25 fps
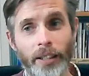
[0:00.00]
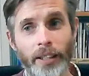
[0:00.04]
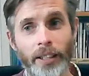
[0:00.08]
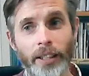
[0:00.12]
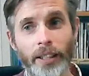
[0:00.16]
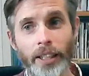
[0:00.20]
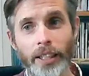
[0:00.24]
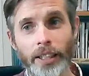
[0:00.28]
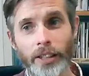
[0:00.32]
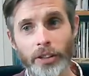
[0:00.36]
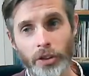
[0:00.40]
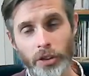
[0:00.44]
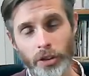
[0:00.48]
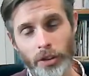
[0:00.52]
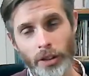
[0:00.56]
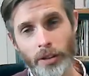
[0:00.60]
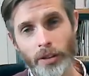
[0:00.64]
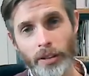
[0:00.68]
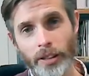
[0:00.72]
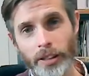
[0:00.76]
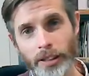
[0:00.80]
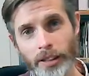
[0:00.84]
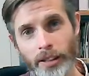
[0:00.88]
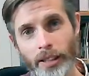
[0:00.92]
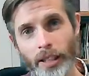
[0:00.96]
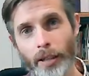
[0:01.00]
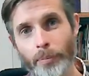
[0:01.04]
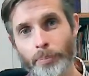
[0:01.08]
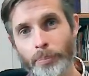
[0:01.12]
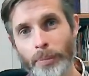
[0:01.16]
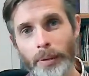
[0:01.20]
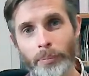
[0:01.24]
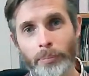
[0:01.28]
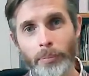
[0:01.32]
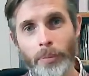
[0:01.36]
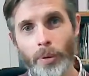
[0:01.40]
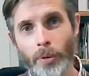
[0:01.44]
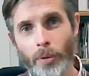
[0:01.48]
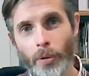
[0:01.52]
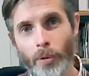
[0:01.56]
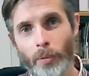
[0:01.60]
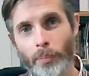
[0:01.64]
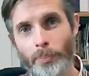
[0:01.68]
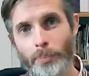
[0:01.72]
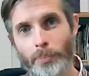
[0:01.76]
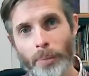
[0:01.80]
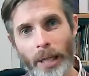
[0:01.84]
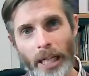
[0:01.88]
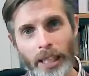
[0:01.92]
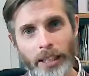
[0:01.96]
it's suddenly a bit more
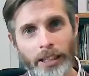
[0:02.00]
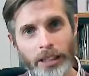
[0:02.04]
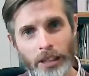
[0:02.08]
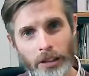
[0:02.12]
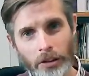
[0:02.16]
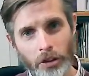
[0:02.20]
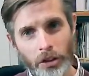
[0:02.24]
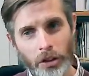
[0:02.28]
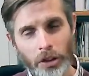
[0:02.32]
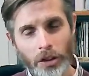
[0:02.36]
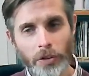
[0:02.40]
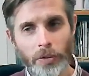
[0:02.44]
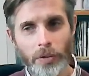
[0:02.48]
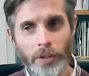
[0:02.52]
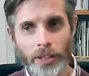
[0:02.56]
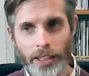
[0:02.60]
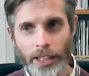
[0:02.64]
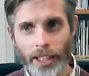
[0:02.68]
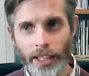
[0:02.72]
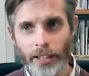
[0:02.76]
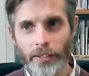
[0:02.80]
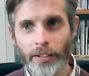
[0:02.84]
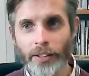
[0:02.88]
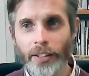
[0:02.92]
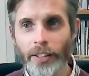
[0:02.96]
back in tune again.